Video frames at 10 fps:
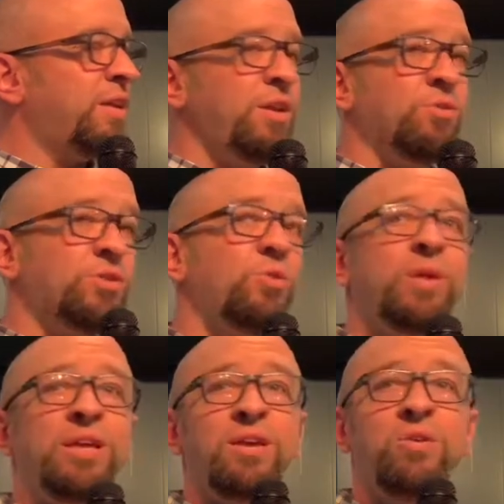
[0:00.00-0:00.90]
He knows who
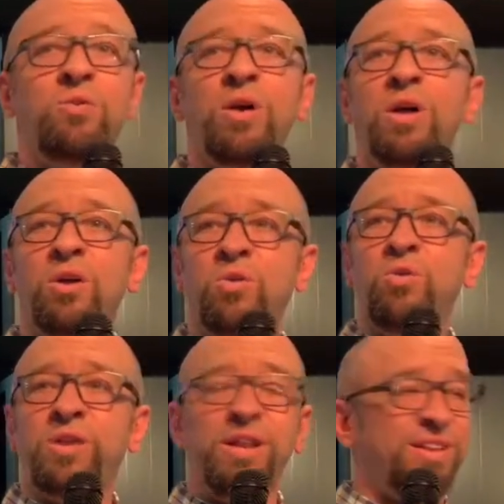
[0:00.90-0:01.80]
he, who,
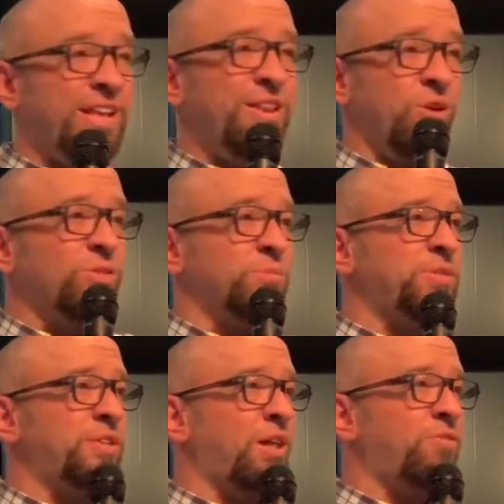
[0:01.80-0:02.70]
who he knows
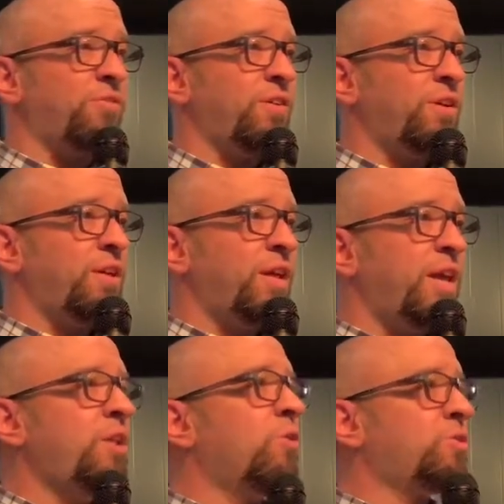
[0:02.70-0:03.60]
himself.
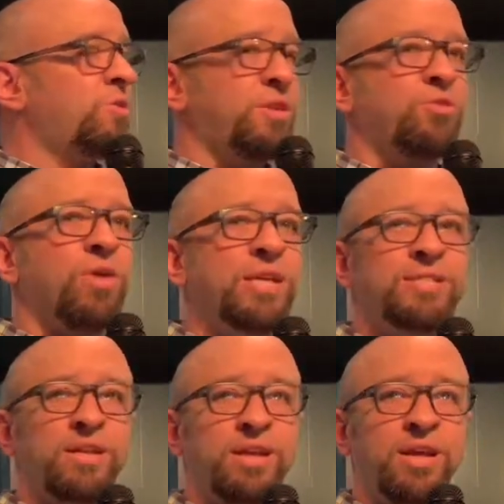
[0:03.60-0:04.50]
He knows who,
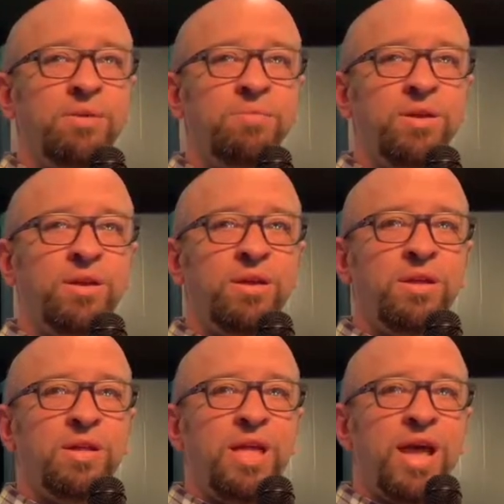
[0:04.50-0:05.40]
Christ in him.
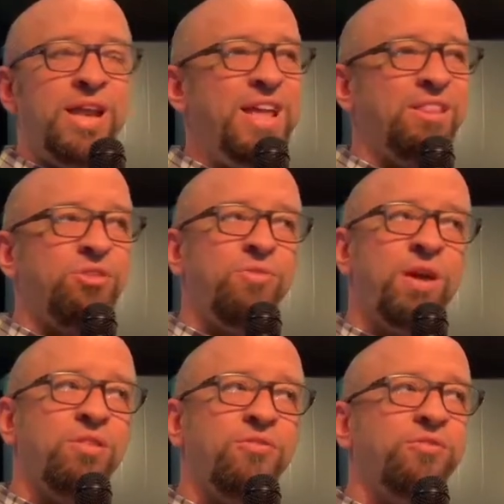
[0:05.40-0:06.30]
And he had three
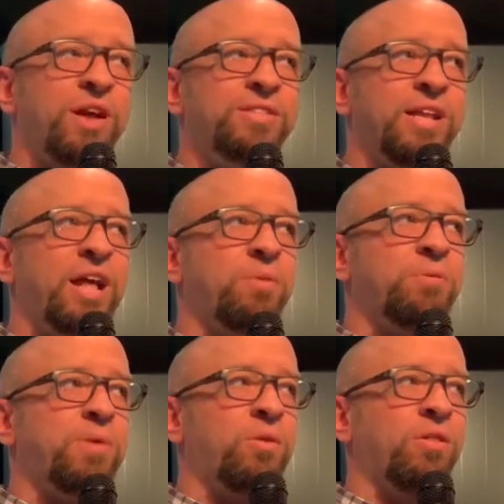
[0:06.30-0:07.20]
other friends that helped
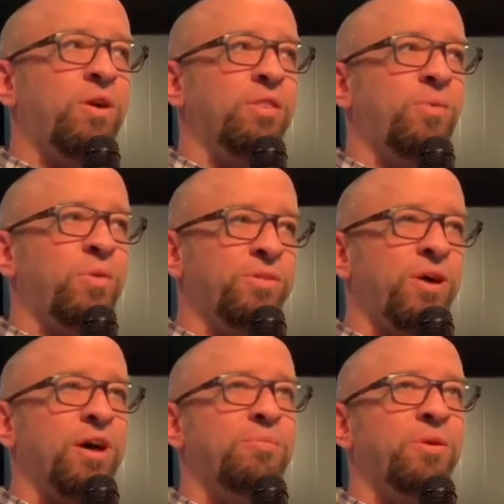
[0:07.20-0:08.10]
him out along the way. We'll
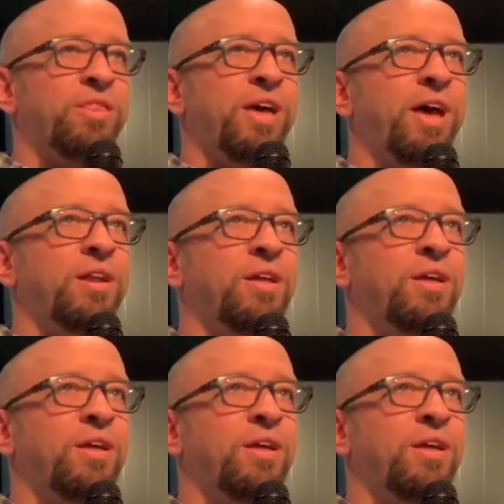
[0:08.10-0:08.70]
talk about that.